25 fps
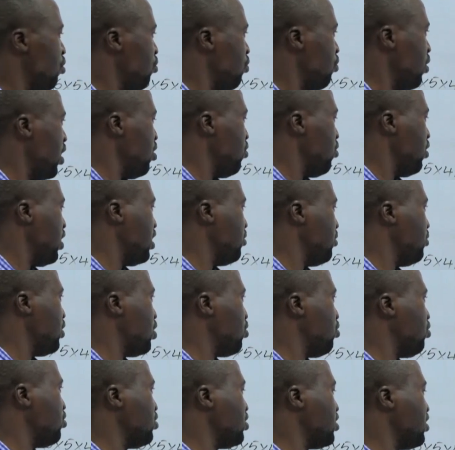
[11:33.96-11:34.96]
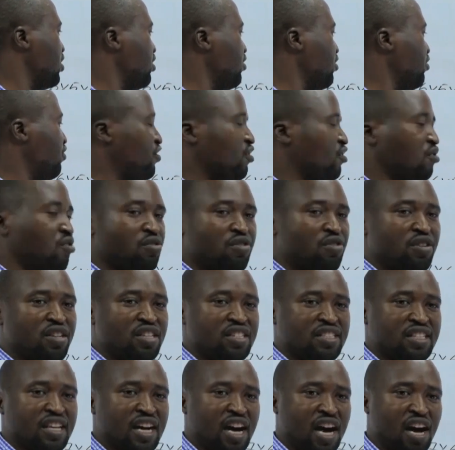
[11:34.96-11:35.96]
Why 1? Because 4
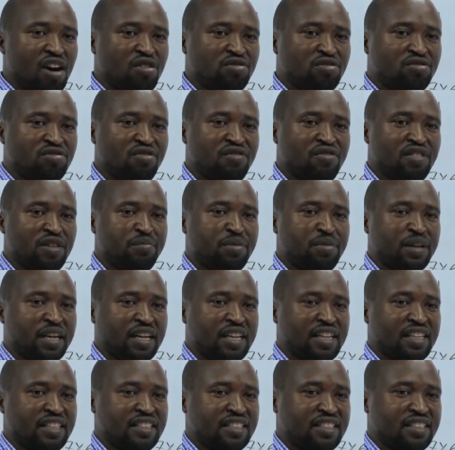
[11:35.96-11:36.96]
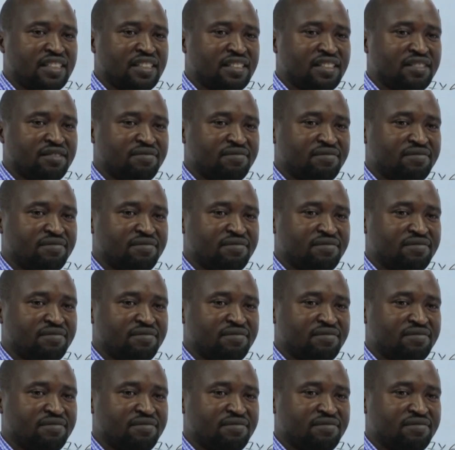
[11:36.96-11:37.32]
is out of the bracket.